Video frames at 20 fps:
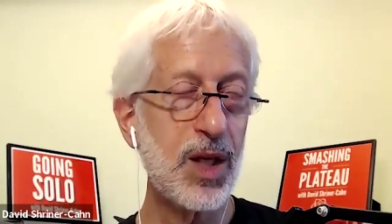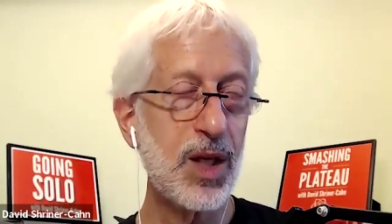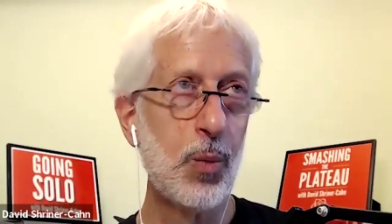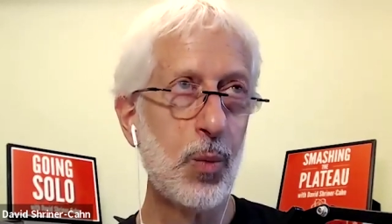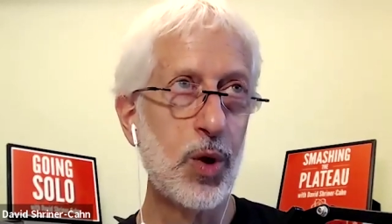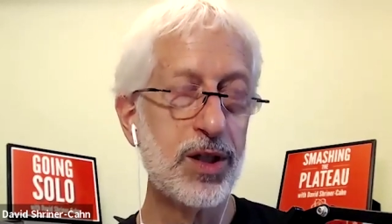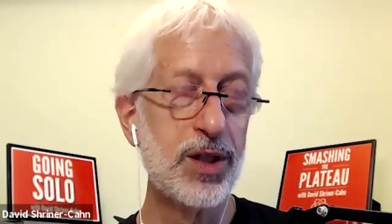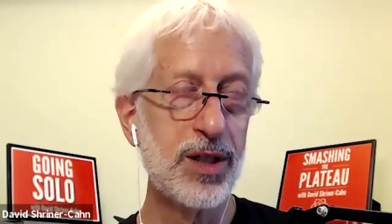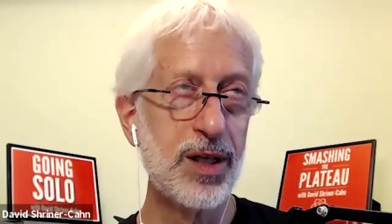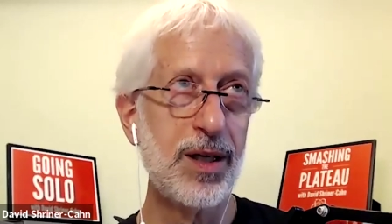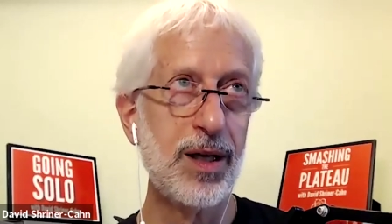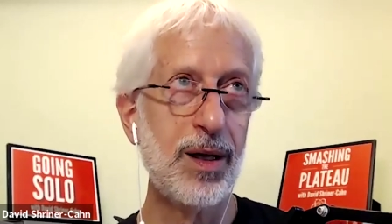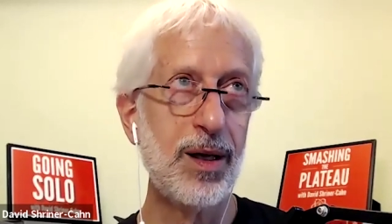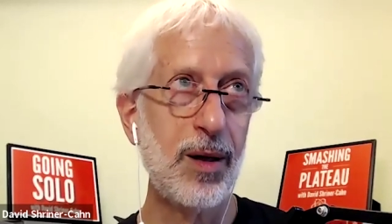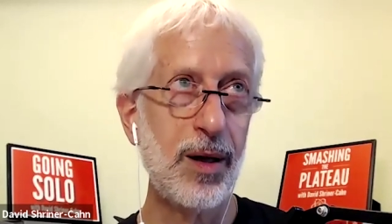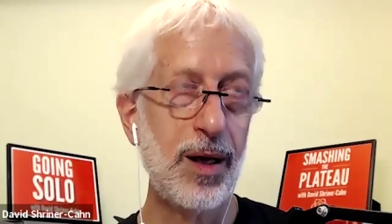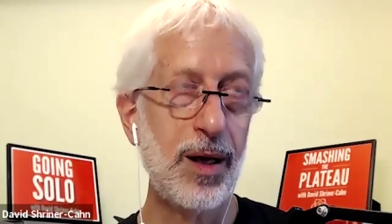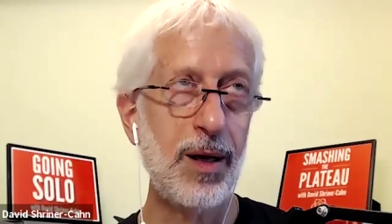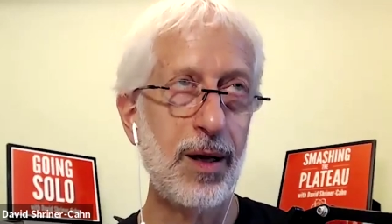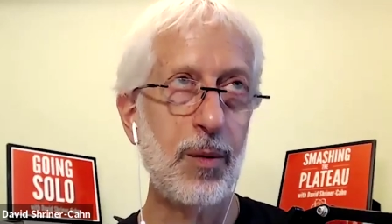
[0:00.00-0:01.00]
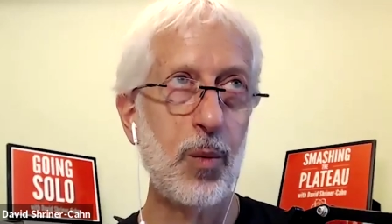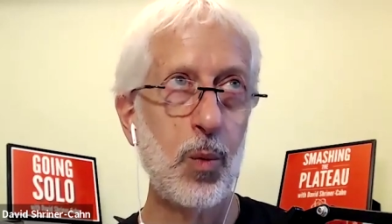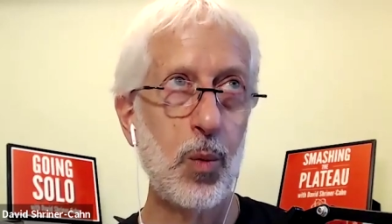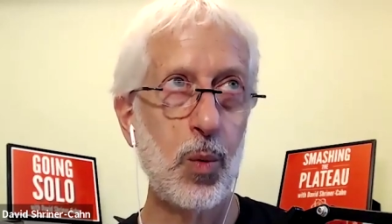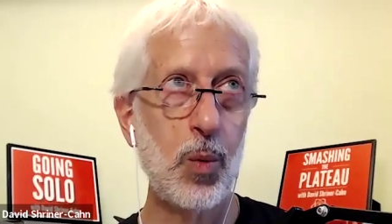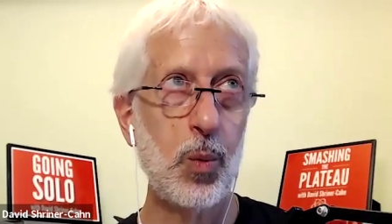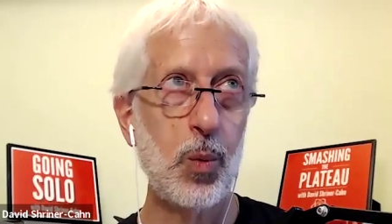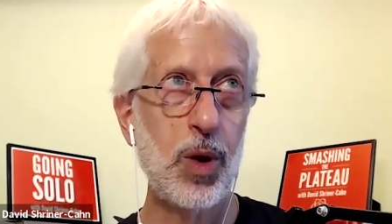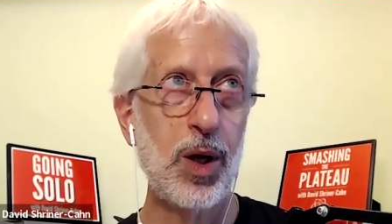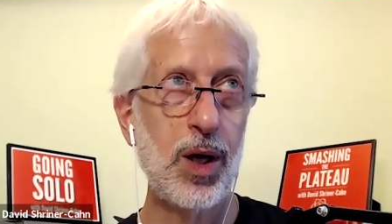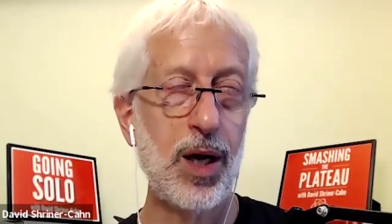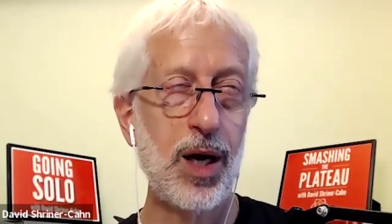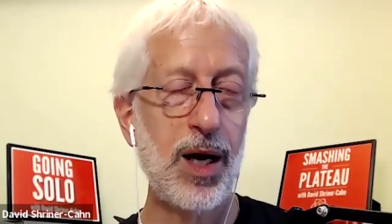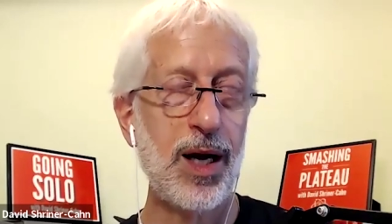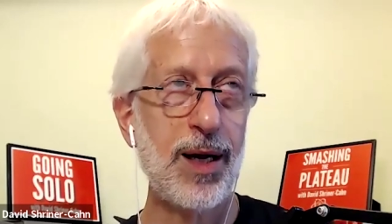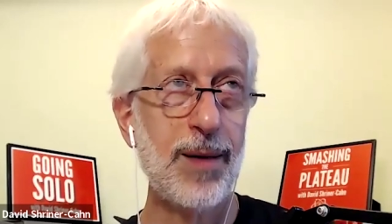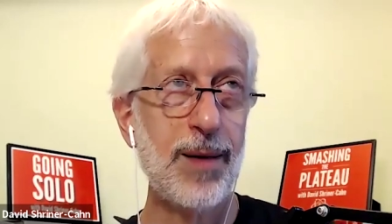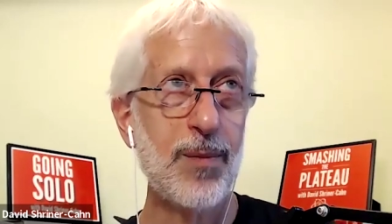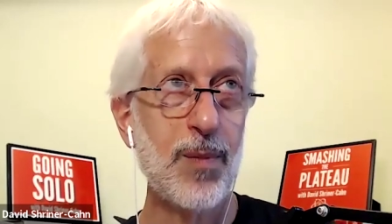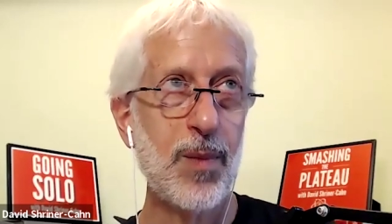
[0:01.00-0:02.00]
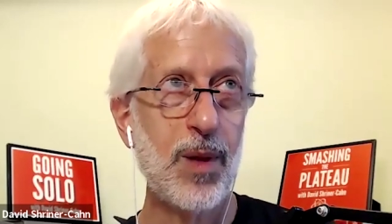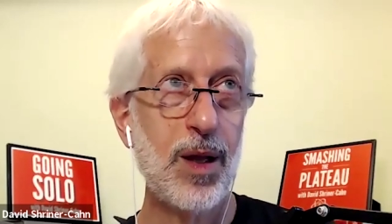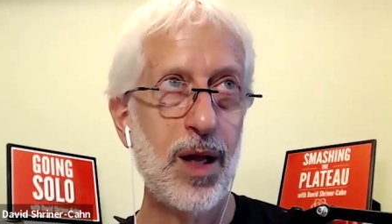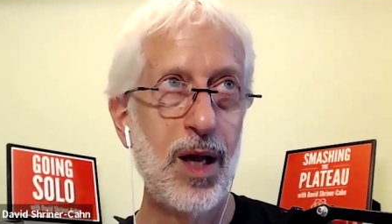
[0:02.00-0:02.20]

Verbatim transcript: would um,